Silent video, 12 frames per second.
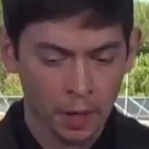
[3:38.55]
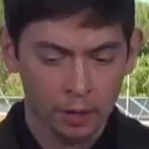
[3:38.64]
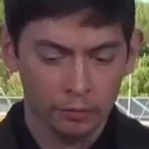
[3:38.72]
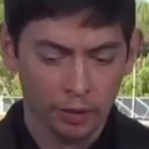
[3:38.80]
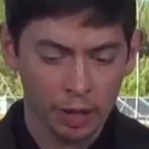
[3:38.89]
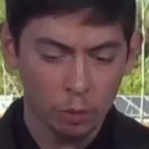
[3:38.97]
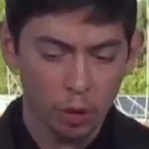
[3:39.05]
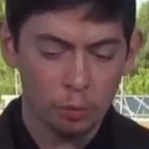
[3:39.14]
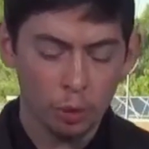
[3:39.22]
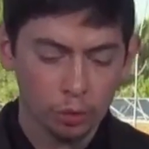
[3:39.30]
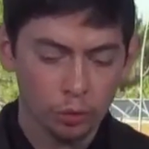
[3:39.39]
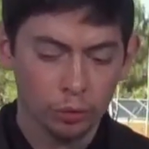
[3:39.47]
is a matter
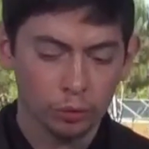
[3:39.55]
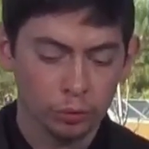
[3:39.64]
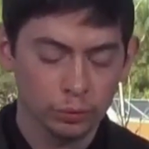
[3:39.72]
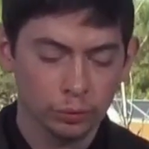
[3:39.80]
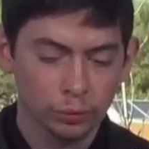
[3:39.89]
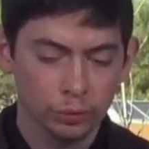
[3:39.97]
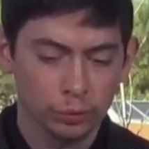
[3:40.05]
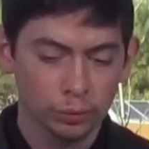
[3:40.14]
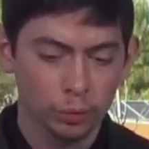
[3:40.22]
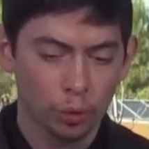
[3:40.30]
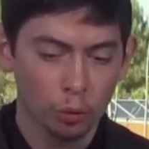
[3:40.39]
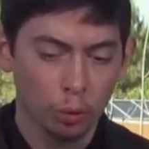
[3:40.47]
that had particularly
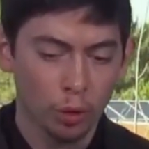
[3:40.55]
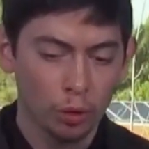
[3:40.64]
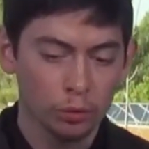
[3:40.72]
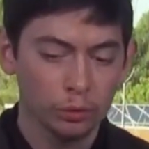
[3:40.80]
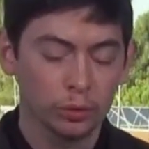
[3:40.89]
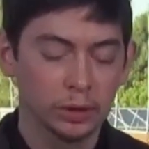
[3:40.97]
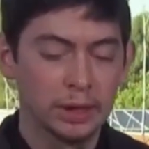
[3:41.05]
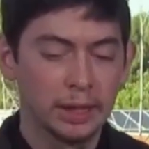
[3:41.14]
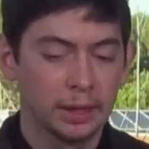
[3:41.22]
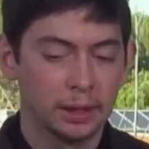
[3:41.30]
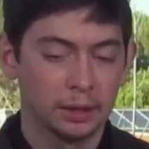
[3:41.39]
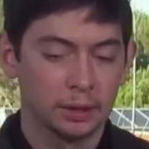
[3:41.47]
been raised through
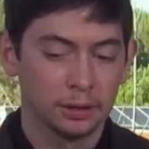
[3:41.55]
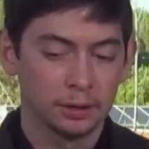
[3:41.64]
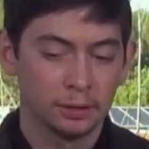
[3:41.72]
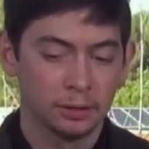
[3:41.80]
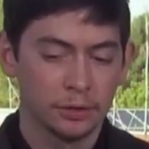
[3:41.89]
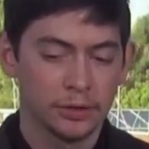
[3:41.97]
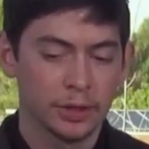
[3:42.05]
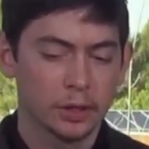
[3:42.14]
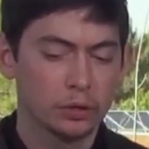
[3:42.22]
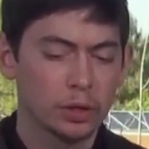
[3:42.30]
artificial intelligence by a